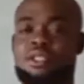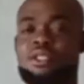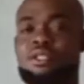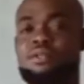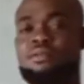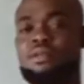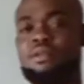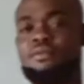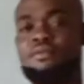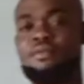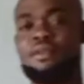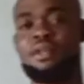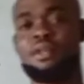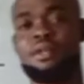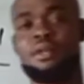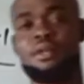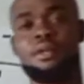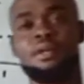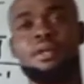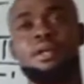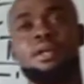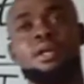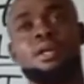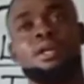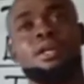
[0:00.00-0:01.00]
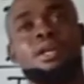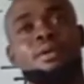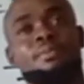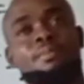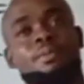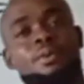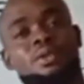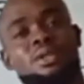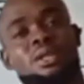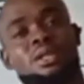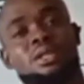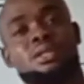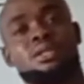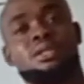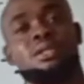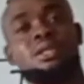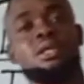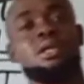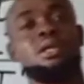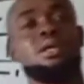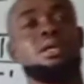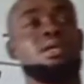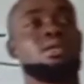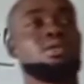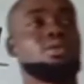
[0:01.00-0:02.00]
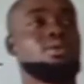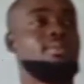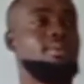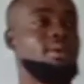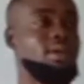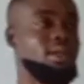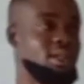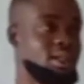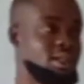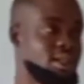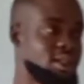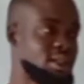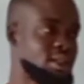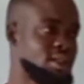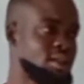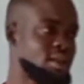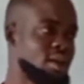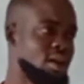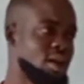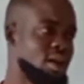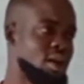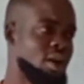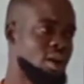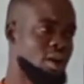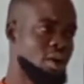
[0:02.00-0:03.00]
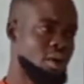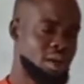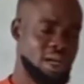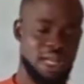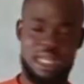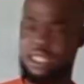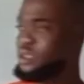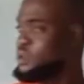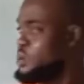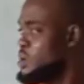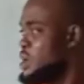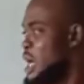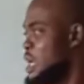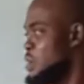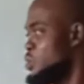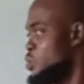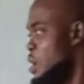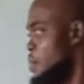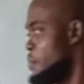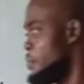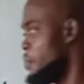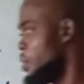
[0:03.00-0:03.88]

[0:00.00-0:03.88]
It's very, very important. So please, let's look at